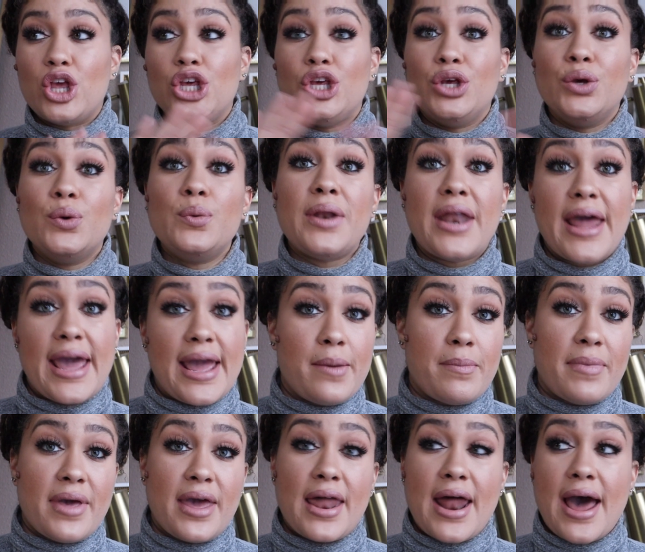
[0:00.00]
You name
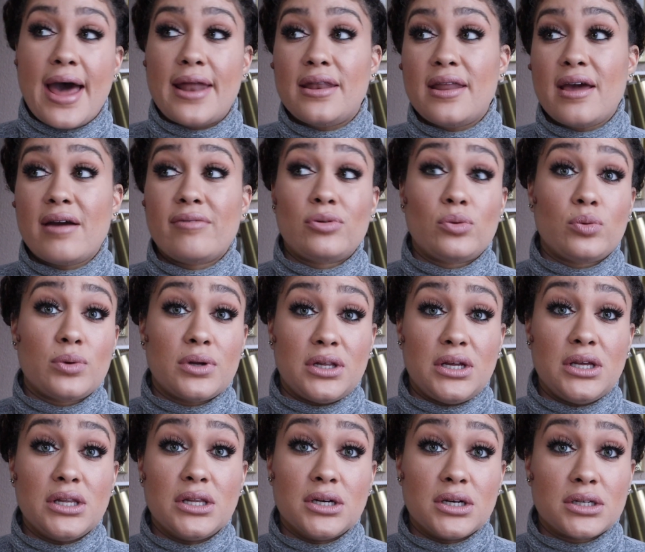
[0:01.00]
it. I never
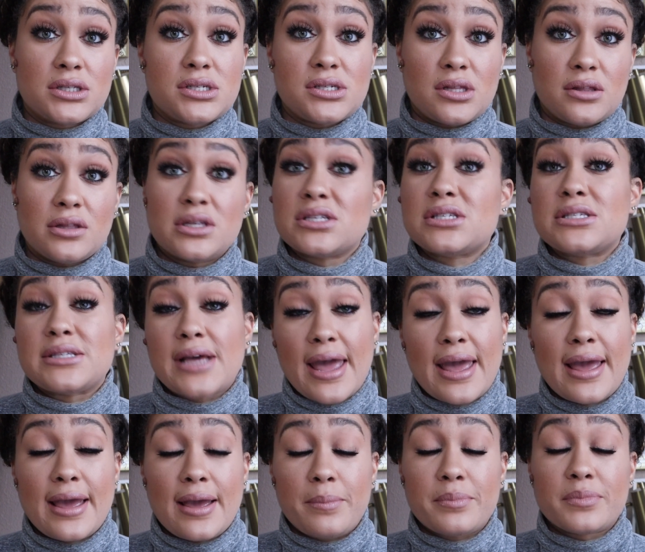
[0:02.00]
really looked the
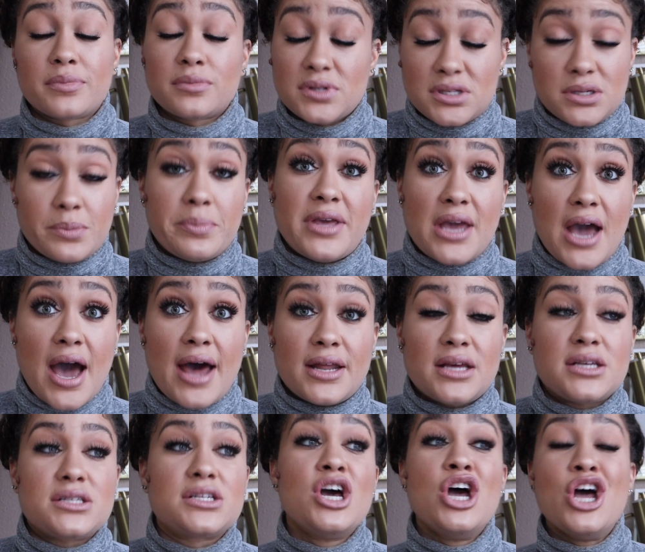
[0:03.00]
same, to be
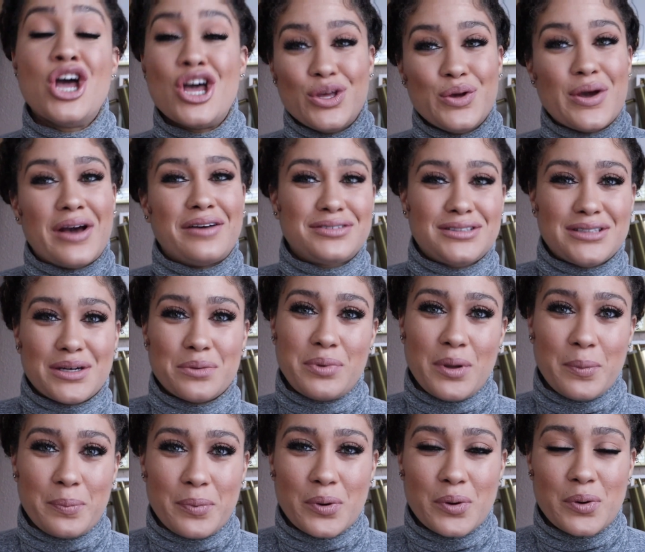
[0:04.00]
honest. You have some
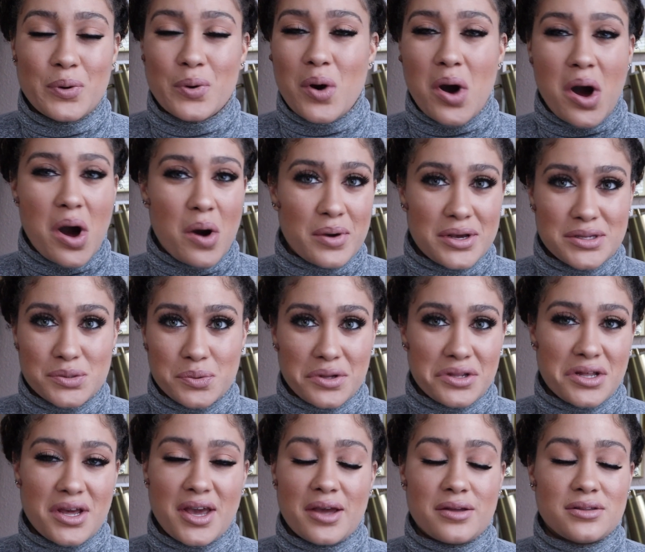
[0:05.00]
people who always wear
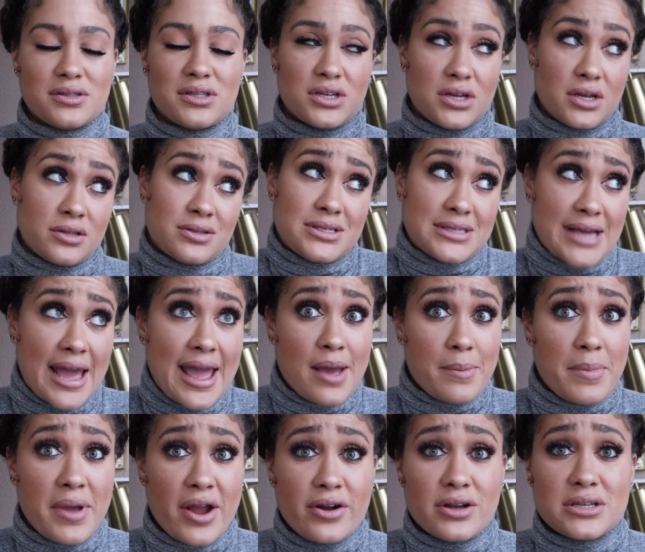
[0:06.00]
the
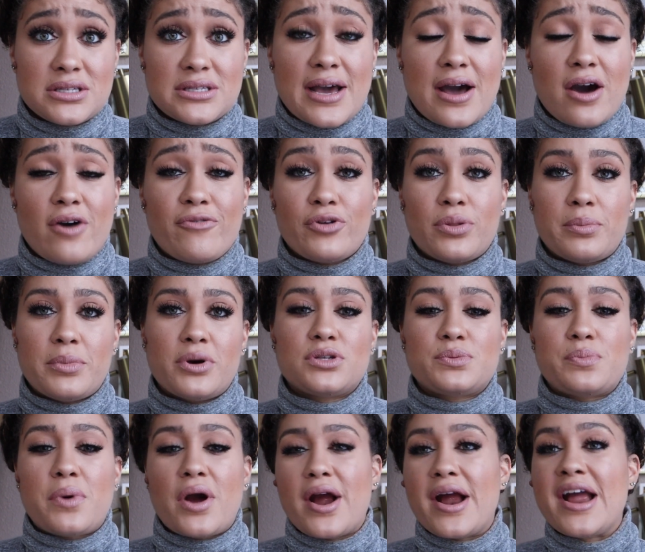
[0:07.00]
same hairstyle for the
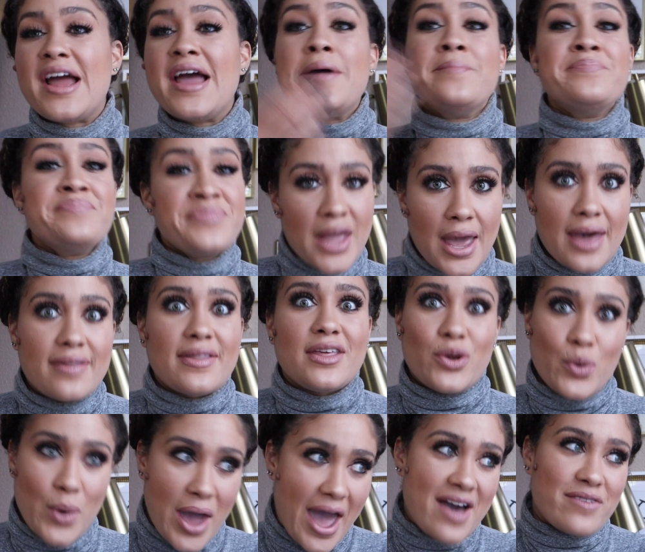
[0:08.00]
most part. And then
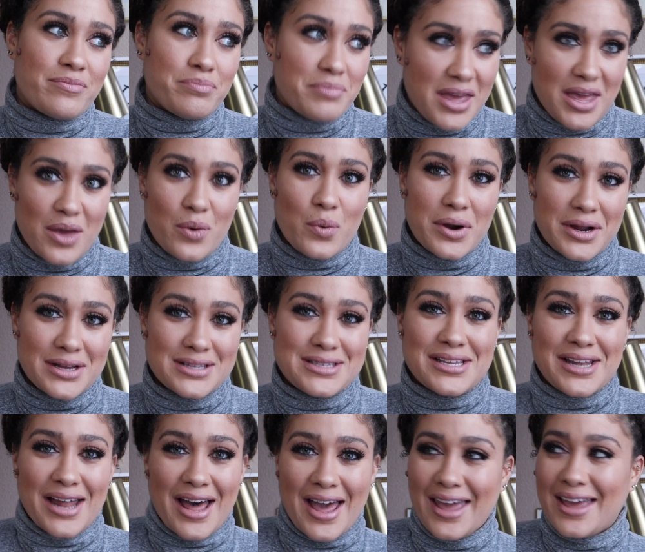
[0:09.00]
you have me where it's
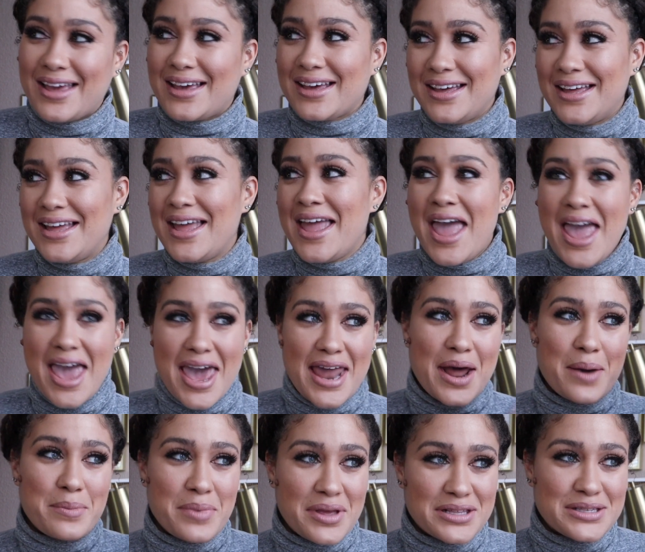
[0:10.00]
like, and
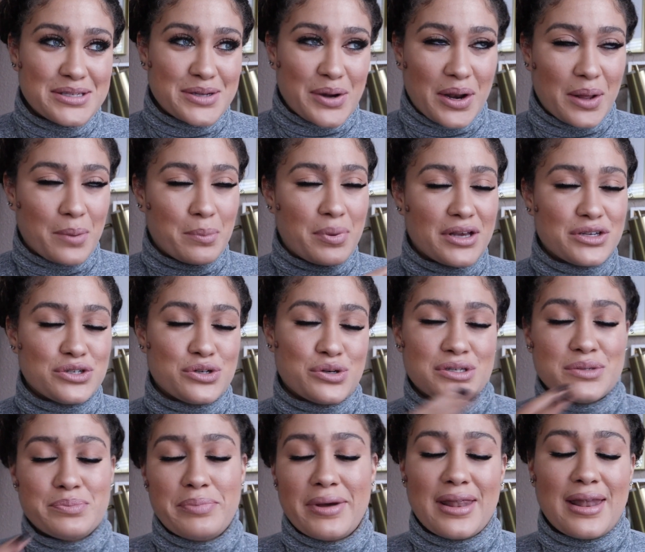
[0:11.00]
I'm inserting
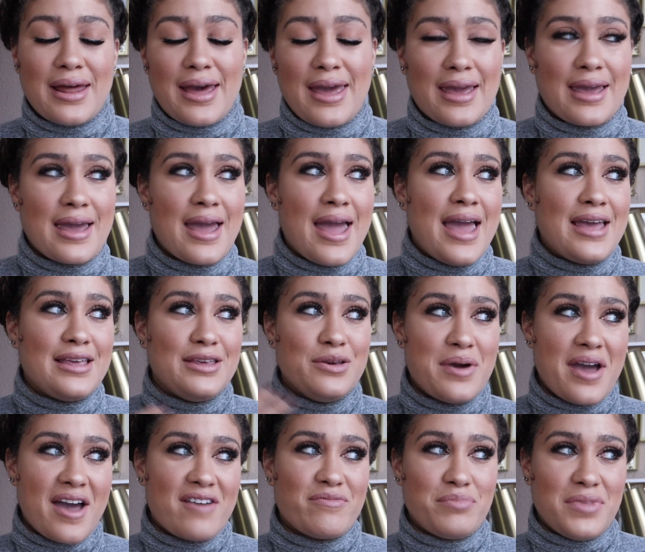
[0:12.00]
pictures, but like you
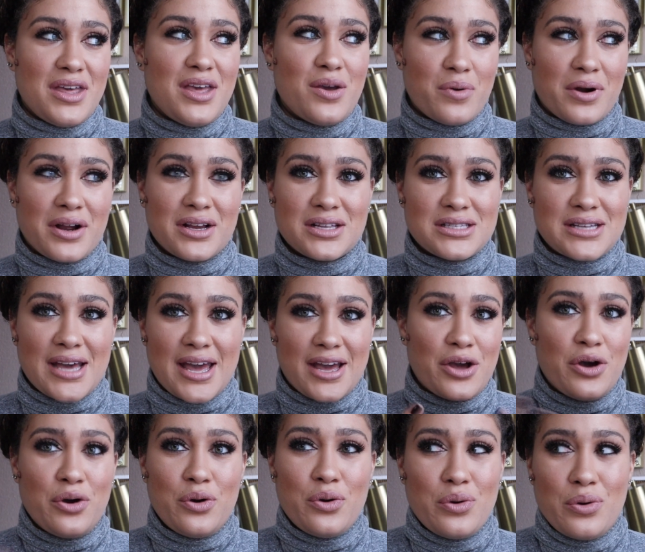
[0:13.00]
have me where it's like,
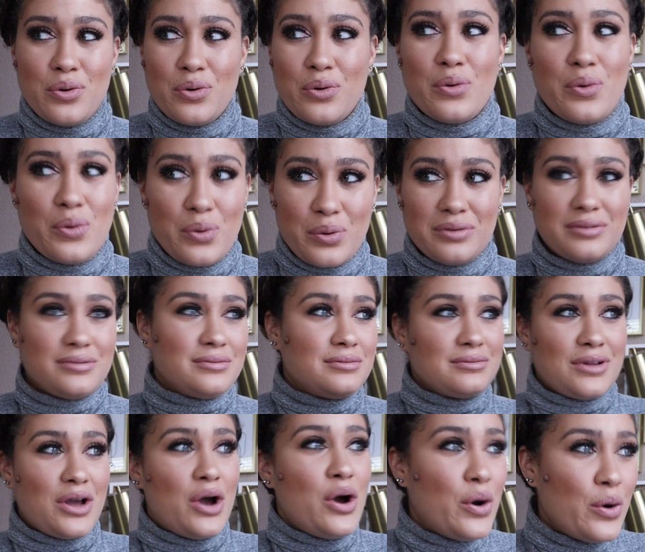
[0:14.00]
who?
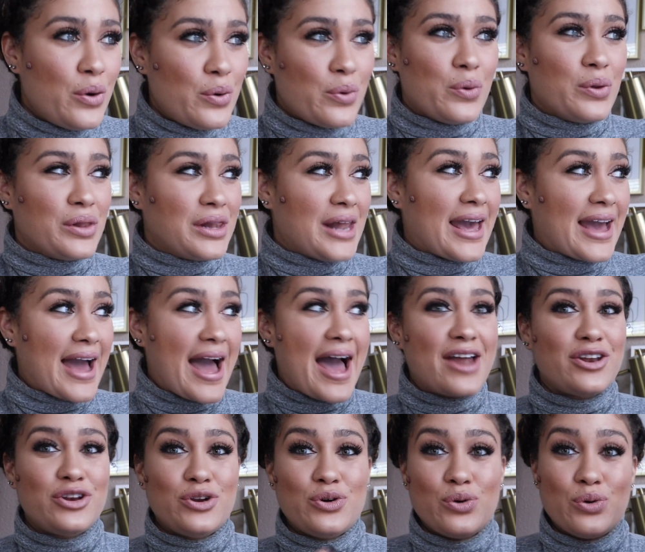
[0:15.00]
Like I
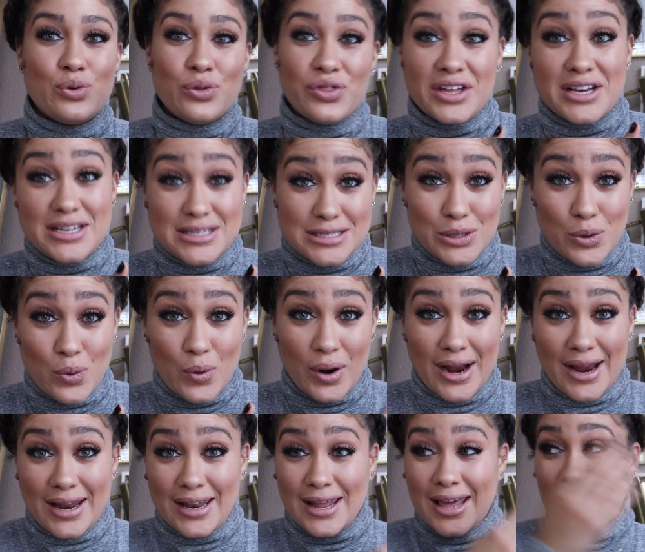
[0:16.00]
knew this
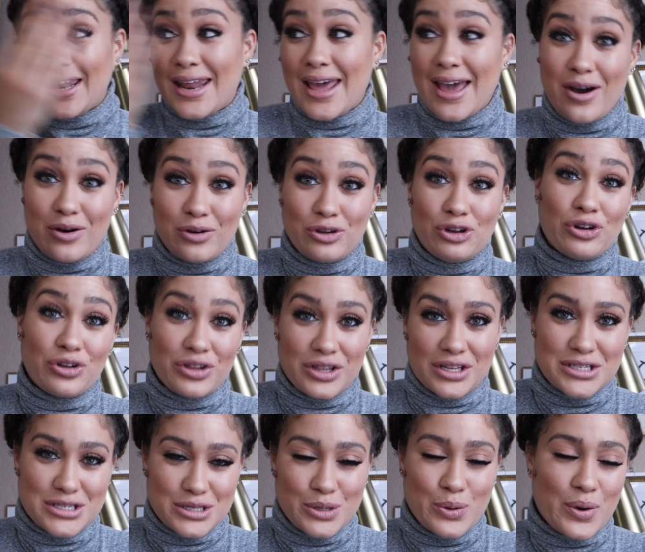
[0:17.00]
Lauren, and now you're
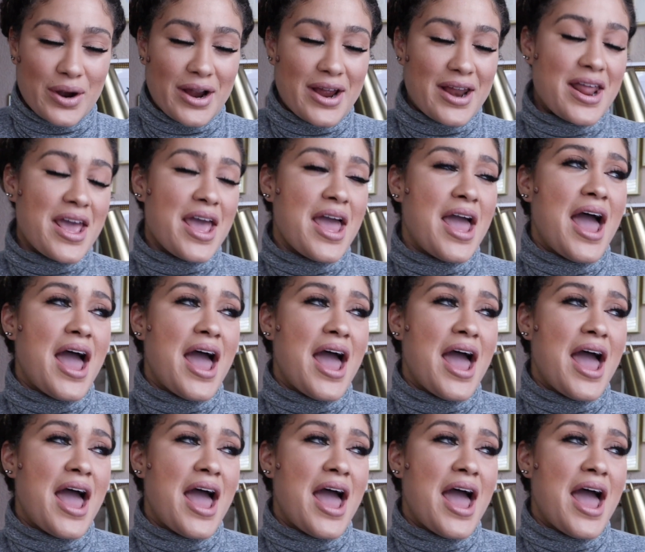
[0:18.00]
this Lauren.